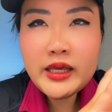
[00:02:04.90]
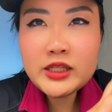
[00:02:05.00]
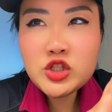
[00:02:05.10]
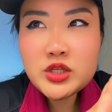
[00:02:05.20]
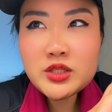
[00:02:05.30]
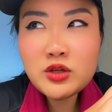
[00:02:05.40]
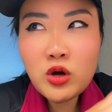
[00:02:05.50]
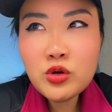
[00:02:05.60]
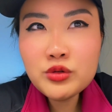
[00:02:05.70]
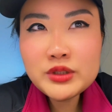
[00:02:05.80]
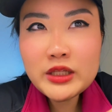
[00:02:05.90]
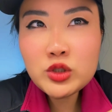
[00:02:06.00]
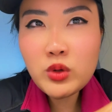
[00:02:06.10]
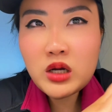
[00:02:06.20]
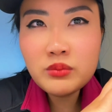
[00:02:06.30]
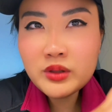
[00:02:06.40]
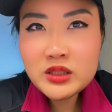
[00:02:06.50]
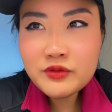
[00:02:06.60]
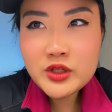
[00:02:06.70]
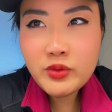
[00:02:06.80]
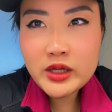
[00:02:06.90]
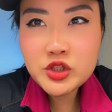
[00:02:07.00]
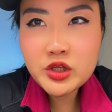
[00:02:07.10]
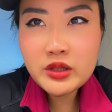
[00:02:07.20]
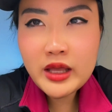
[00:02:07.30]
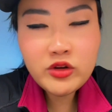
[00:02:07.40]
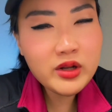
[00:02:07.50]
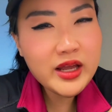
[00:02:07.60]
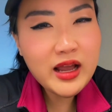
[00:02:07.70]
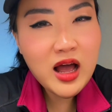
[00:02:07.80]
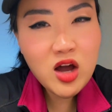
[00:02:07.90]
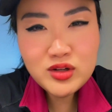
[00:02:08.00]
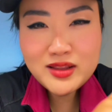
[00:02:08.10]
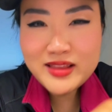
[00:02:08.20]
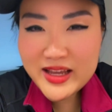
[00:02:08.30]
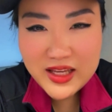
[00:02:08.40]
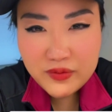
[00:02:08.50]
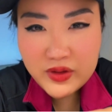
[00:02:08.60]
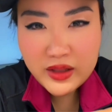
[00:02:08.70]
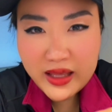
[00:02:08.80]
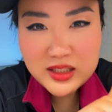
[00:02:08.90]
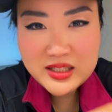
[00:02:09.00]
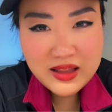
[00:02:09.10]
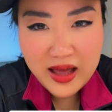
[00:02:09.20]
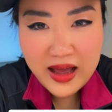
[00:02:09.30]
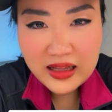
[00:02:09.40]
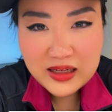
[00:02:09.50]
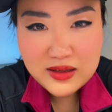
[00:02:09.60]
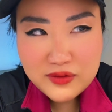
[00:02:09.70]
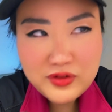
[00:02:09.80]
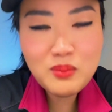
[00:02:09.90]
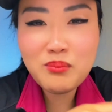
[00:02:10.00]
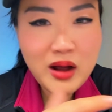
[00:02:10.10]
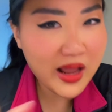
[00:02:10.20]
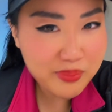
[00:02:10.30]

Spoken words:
It just goes into a completely different direction and you're like, how did they even get to that from my